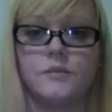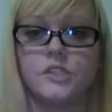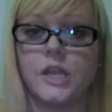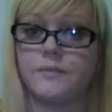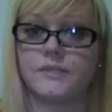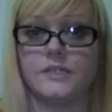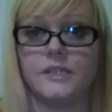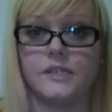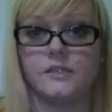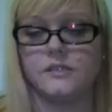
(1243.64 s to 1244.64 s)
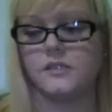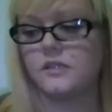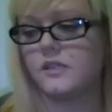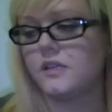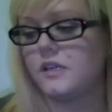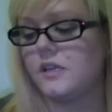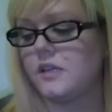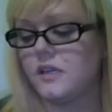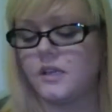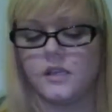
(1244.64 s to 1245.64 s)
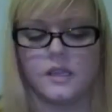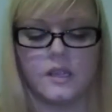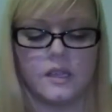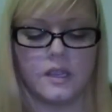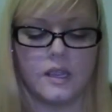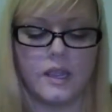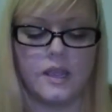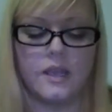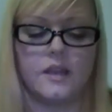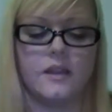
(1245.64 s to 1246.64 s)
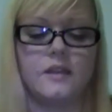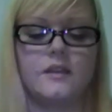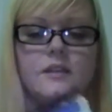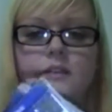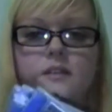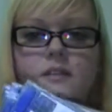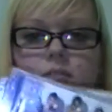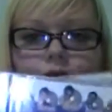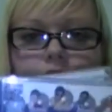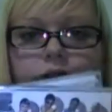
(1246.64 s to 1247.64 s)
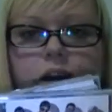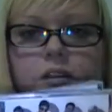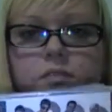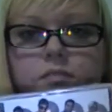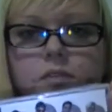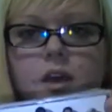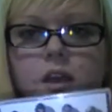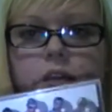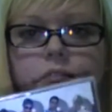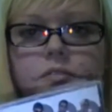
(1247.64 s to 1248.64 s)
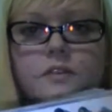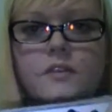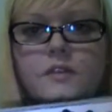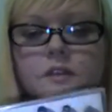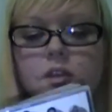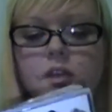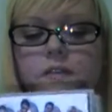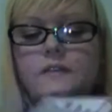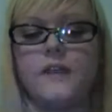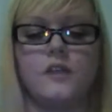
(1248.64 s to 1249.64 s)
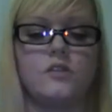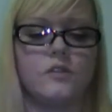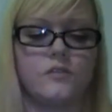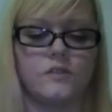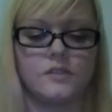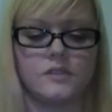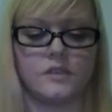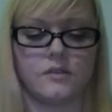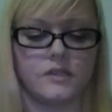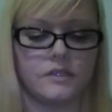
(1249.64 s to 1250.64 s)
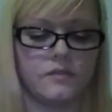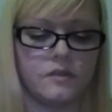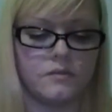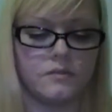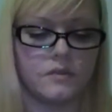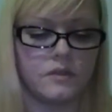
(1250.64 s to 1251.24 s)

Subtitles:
Shape CDs. And there was a set of 5. And I think they had 2 different series of them.